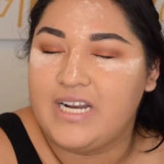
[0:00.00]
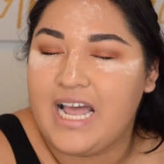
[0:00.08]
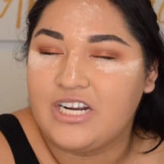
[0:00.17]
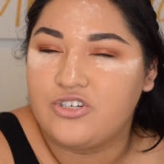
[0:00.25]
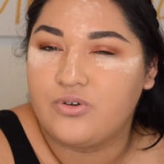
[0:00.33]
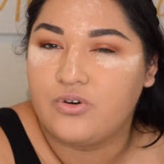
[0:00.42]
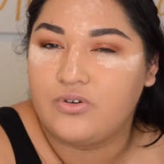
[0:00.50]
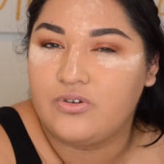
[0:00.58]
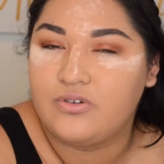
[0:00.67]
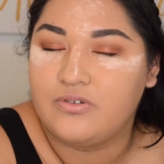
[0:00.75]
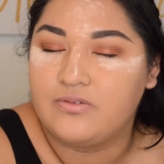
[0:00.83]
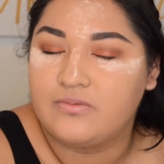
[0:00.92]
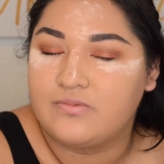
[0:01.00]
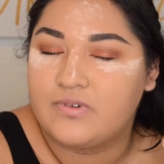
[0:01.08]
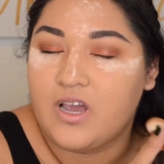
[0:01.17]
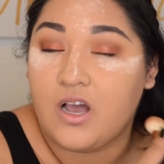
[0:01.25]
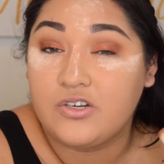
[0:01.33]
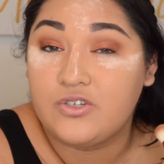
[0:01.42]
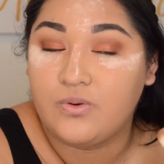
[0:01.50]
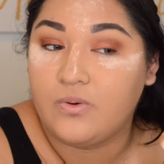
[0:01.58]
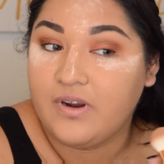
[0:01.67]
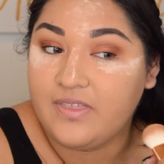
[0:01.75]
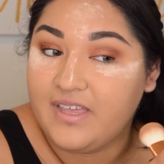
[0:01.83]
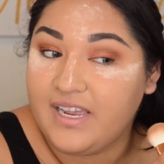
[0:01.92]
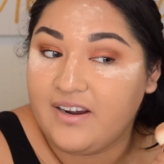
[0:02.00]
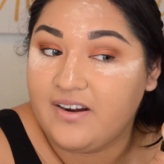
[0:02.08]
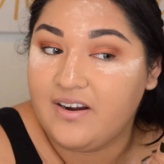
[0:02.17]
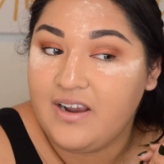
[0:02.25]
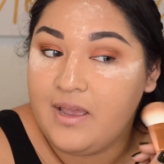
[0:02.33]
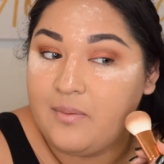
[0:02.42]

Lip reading: natural contour there,